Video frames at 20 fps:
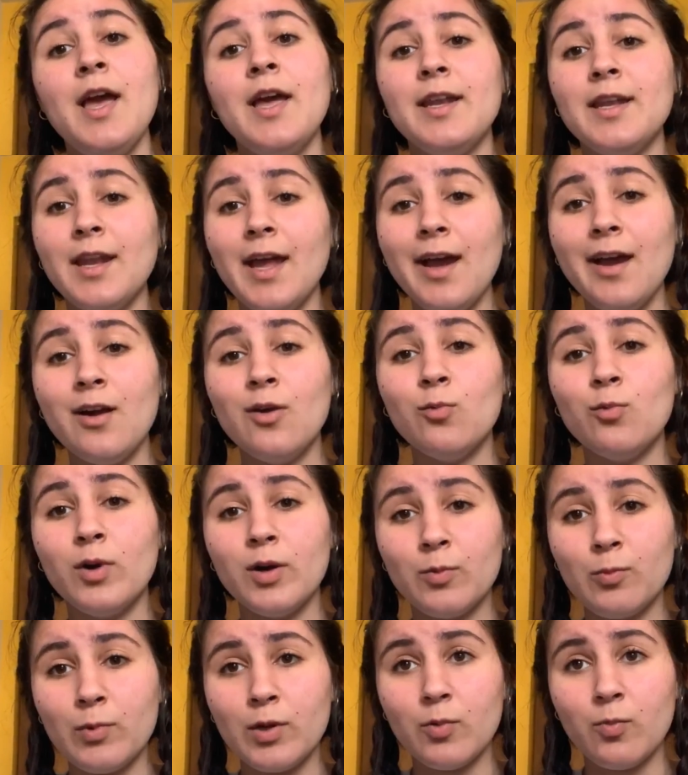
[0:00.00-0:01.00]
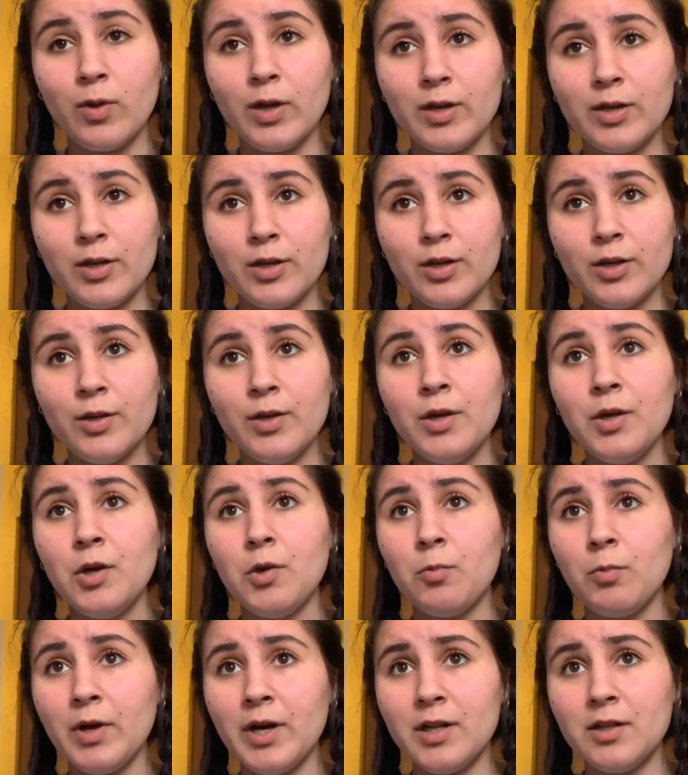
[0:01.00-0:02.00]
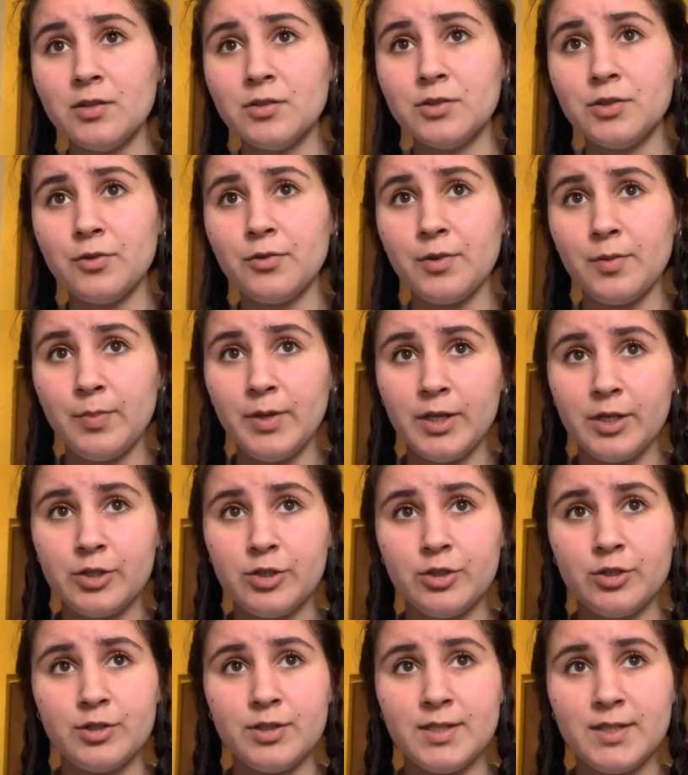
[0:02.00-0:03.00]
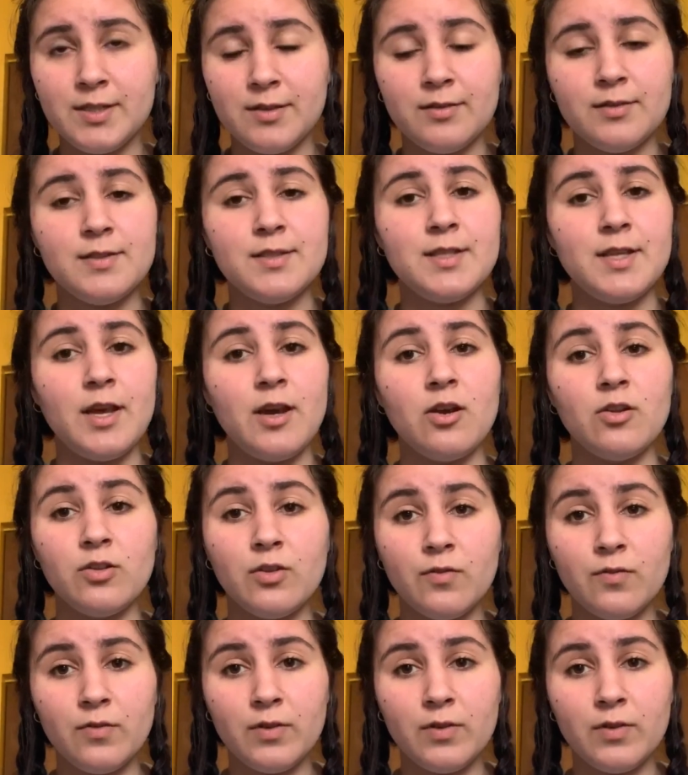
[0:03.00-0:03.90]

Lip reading: Now, one would wonder, well, do the pictures still stay on the